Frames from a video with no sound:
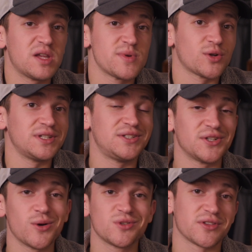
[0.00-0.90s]
ability to
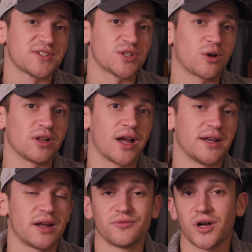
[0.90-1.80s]
go to the start
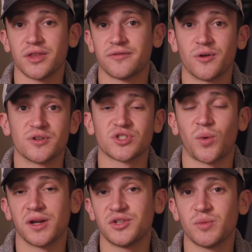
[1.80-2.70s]
line and run the first
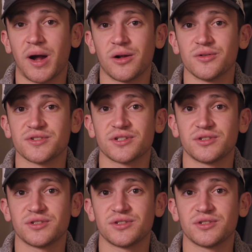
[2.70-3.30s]
22 miles